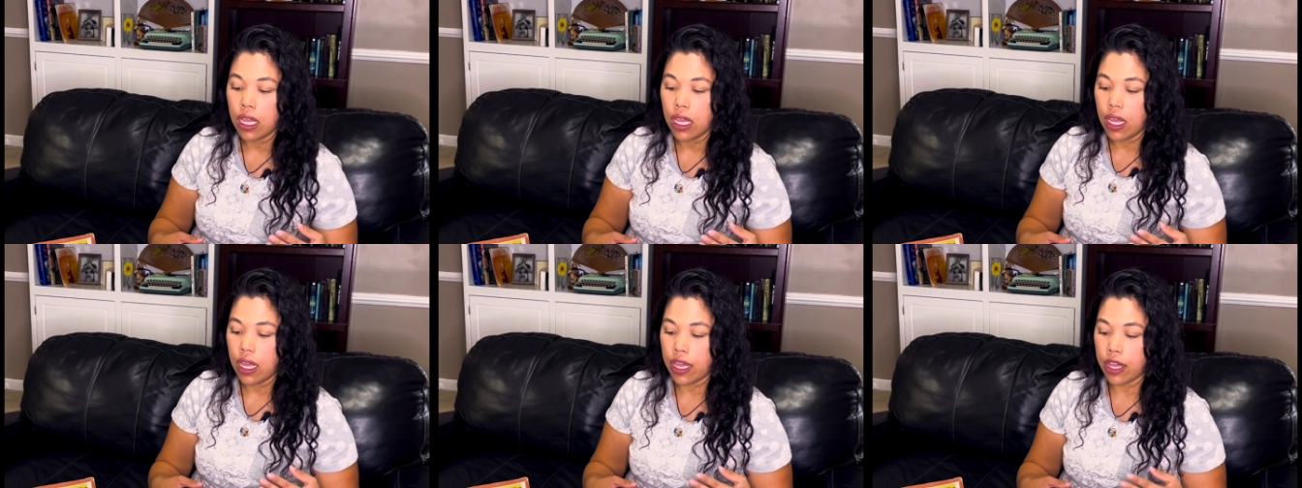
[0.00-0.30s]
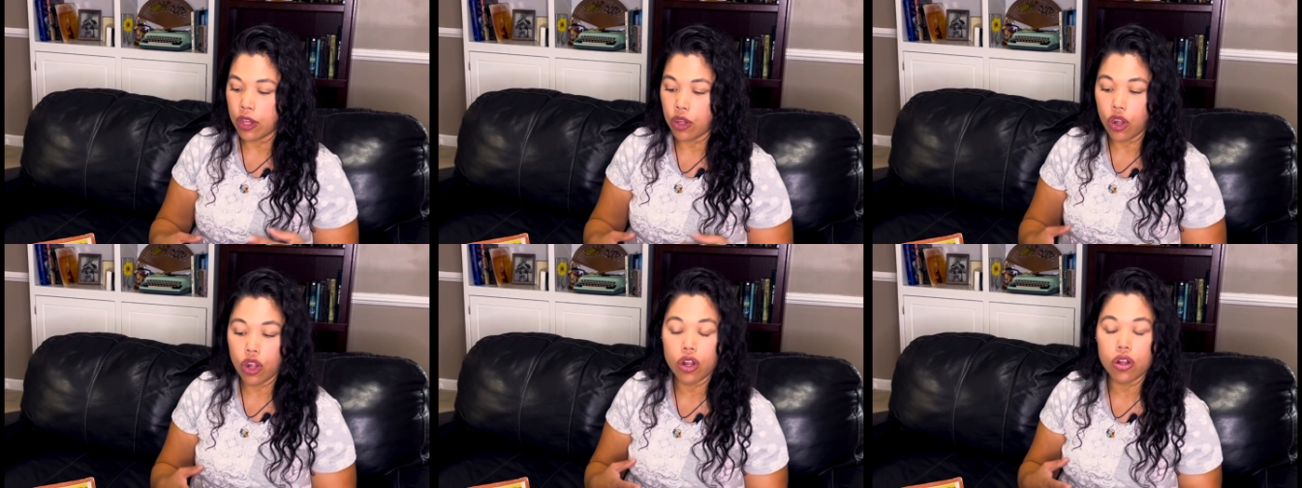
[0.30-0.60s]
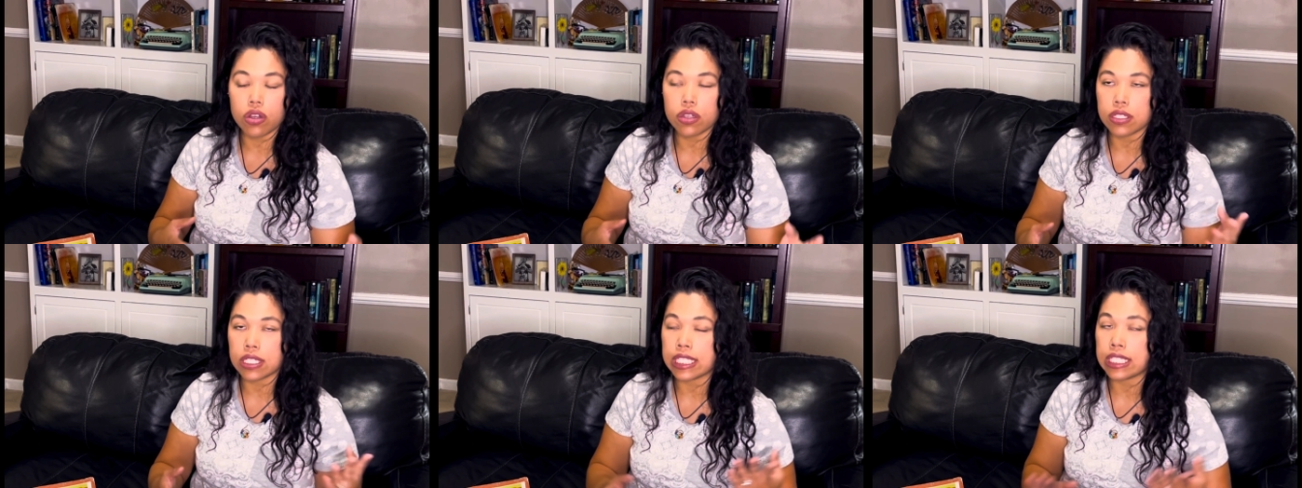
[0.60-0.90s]
and
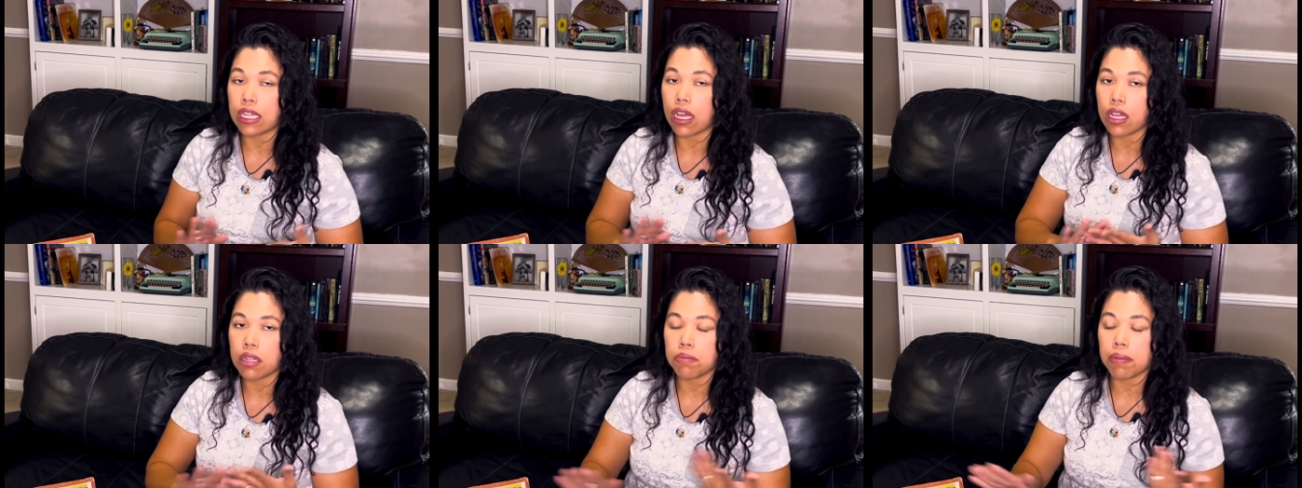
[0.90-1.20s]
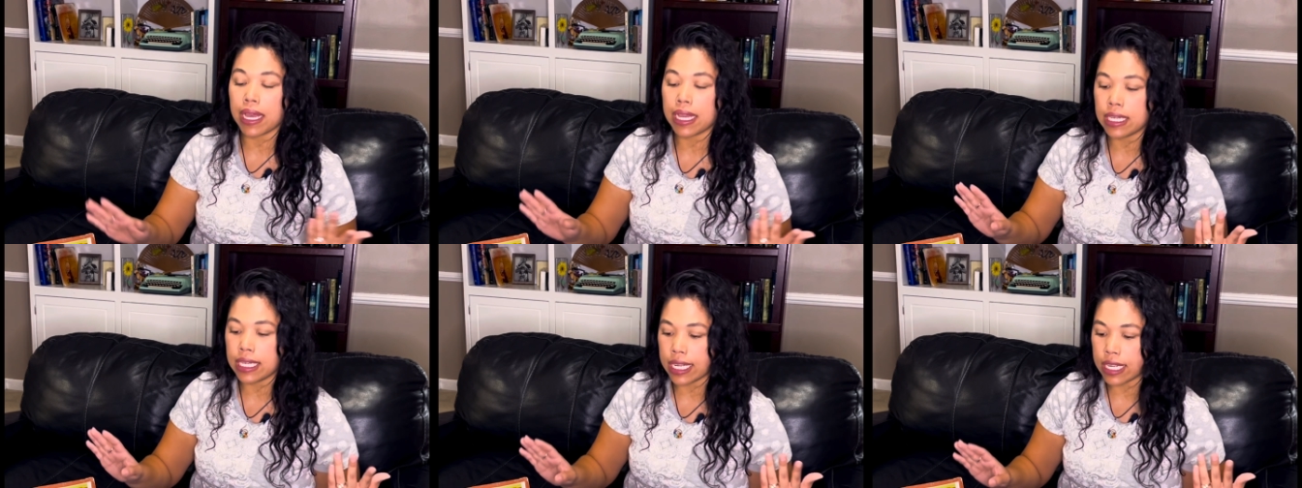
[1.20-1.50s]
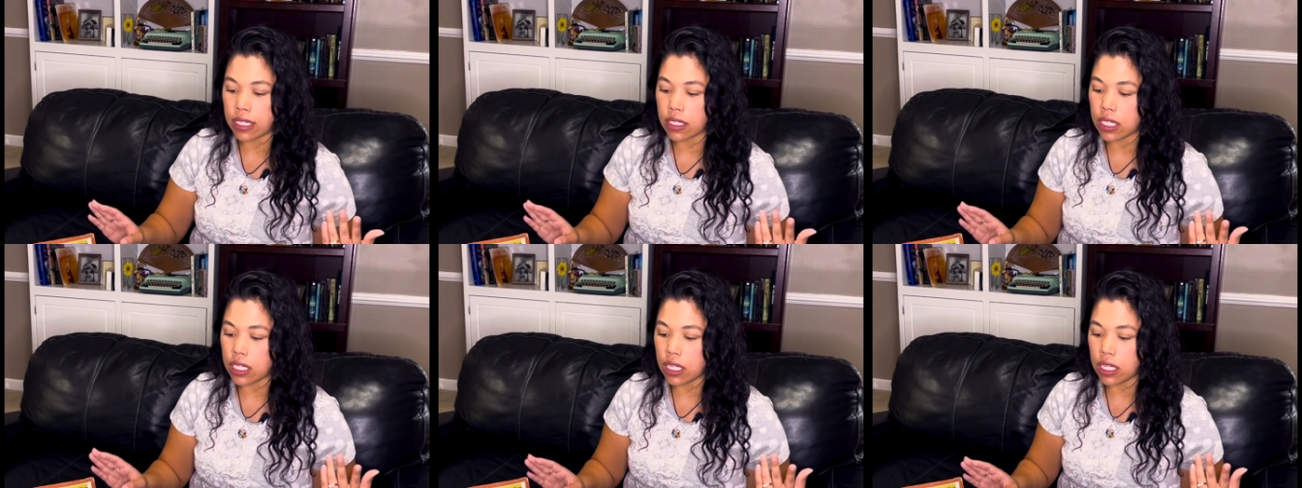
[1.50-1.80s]
girls and
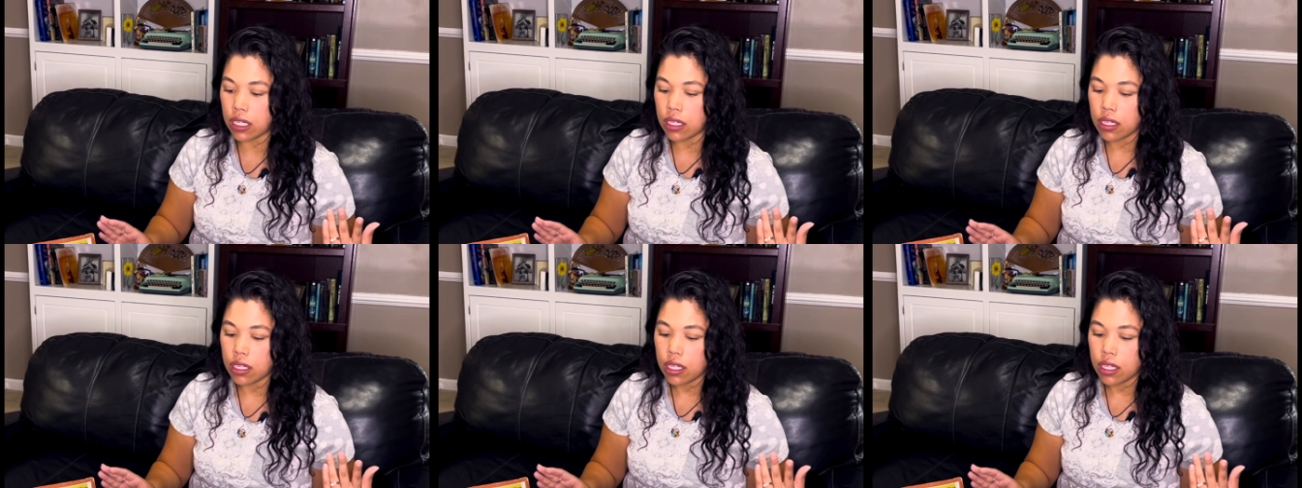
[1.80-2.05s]
non-binary